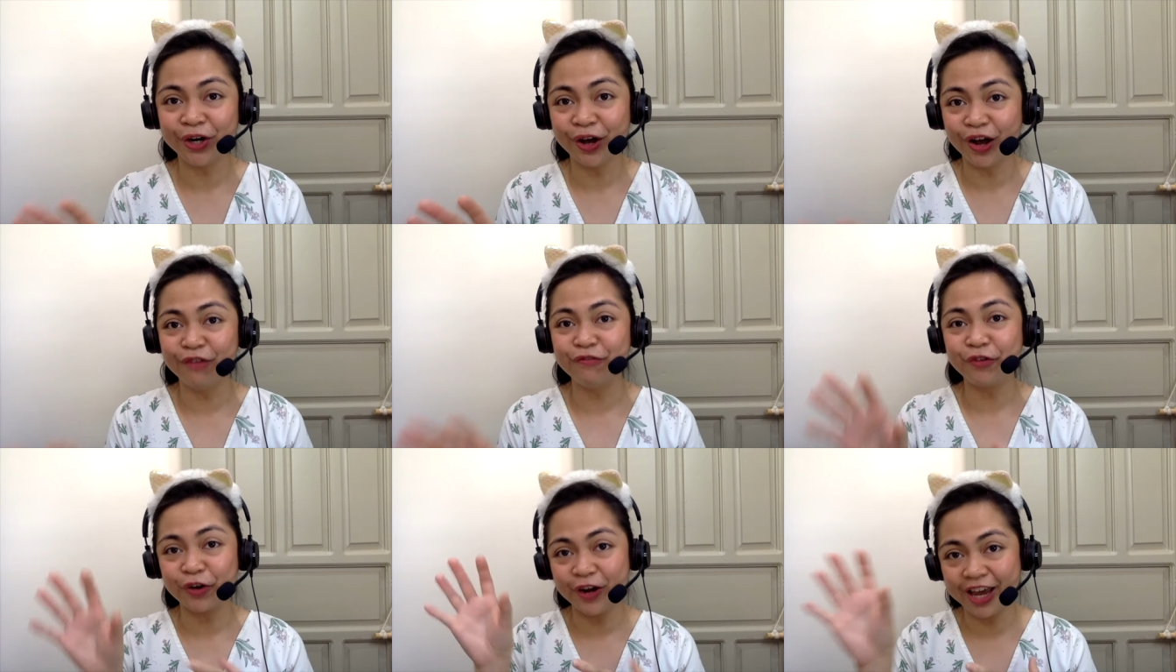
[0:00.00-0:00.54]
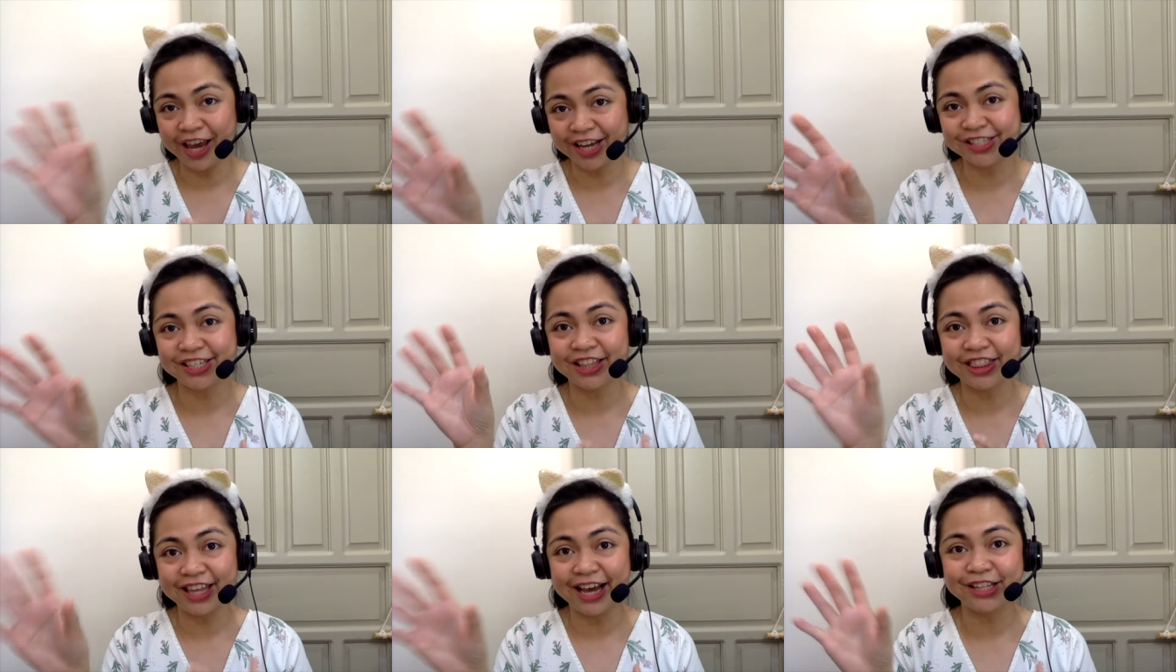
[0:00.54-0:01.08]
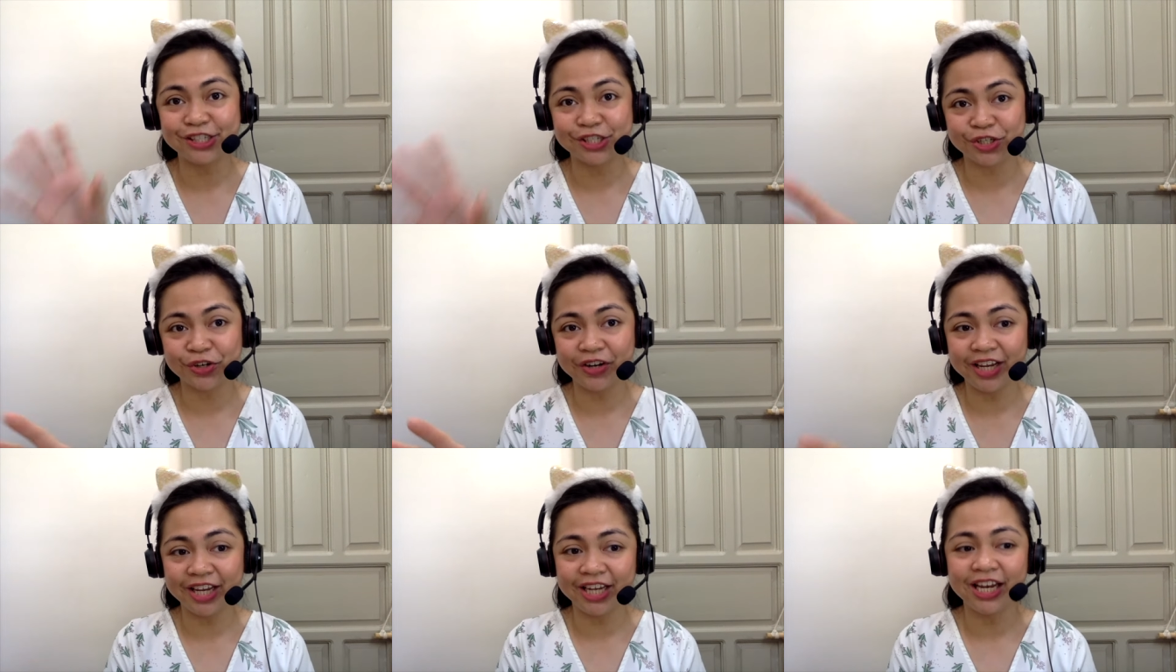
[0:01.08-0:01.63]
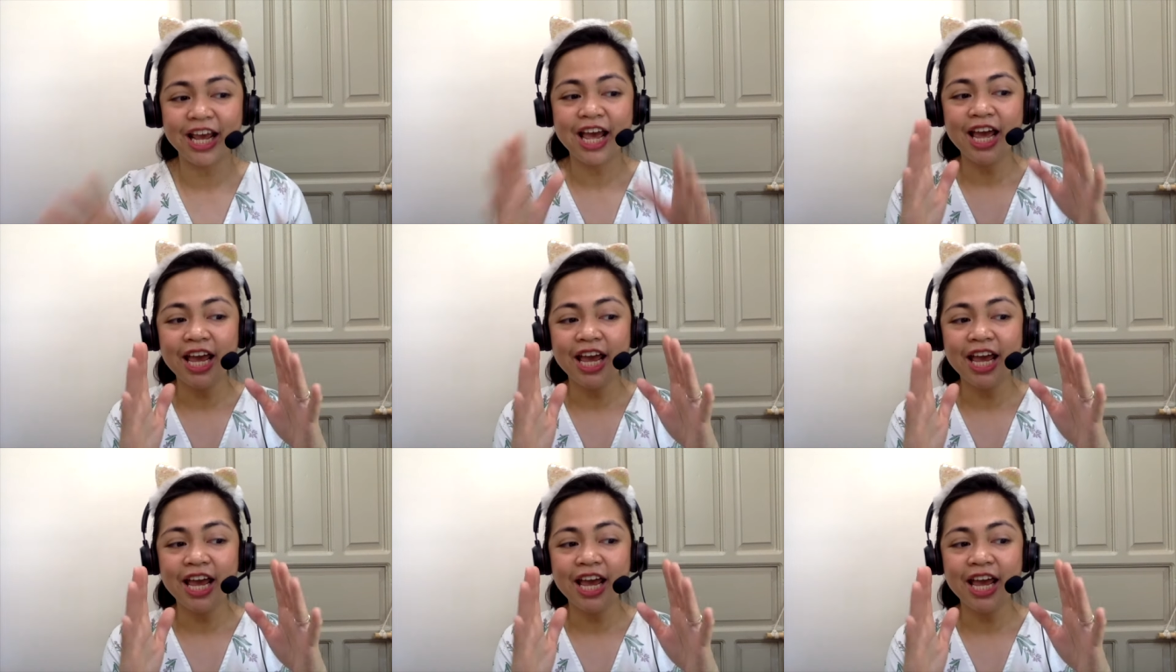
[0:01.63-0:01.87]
off or exit that screen,